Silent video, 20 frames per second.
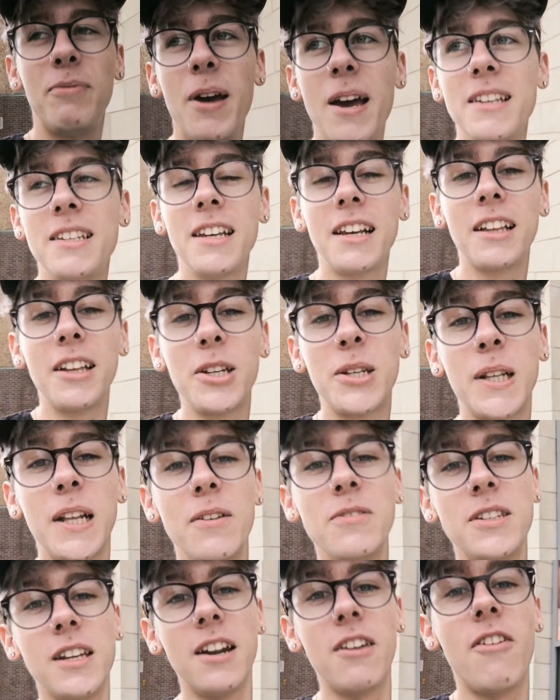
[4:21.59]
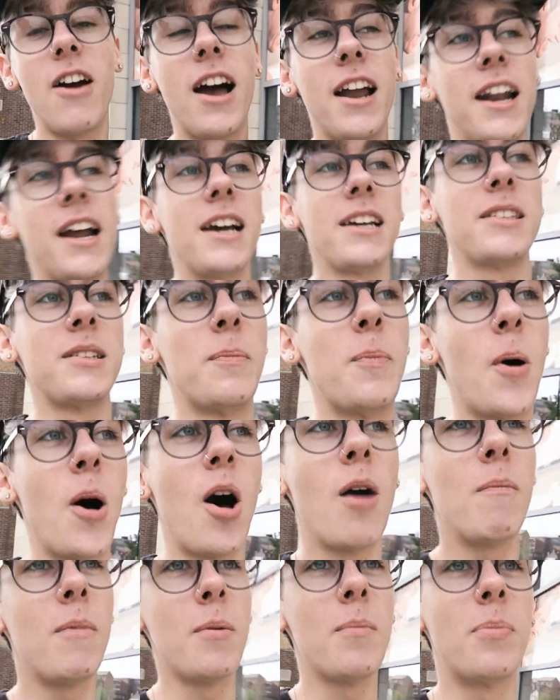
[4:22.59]
Basically, she lives in a right nice
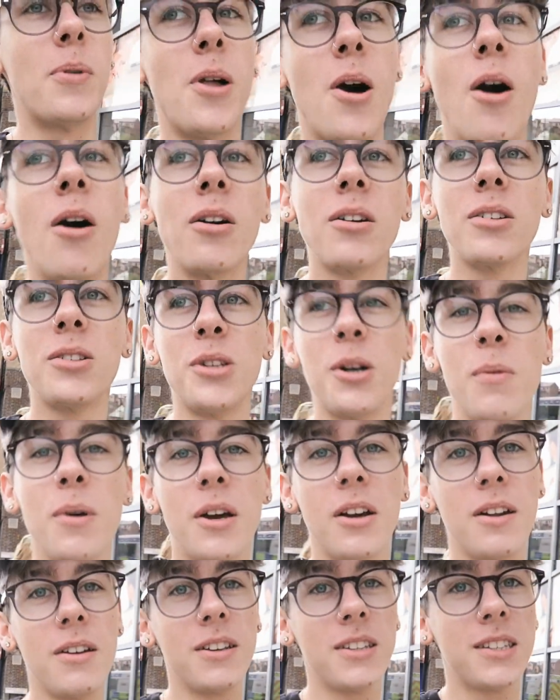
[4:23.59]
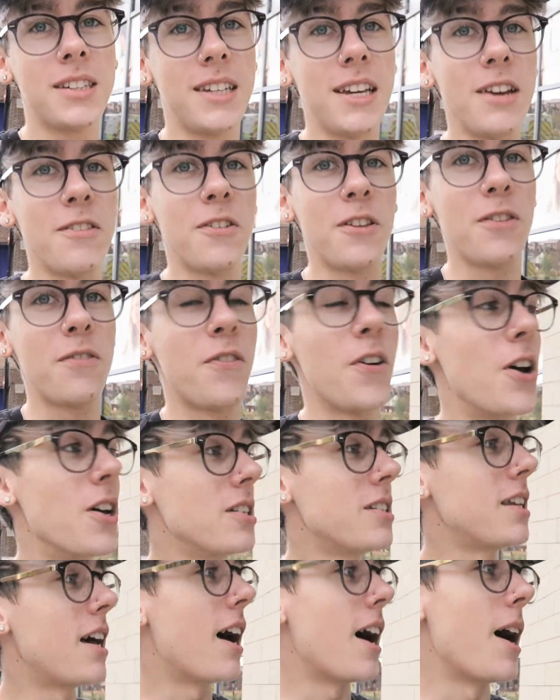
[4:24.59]
apartment block, so we're going to see it for the
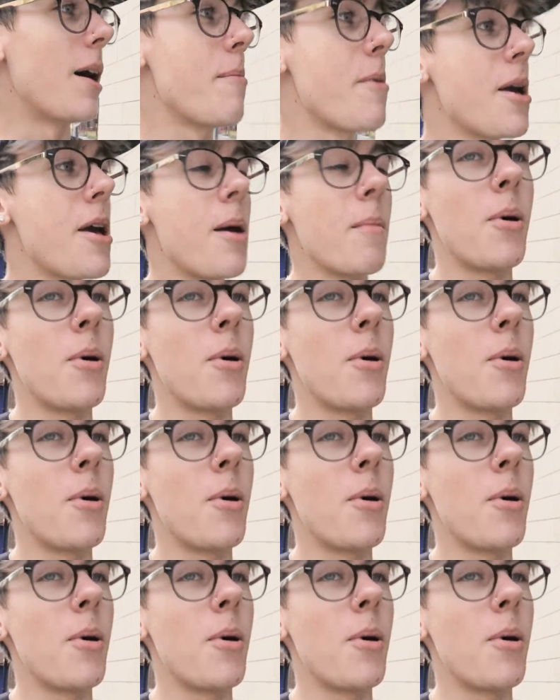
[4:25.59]
first time.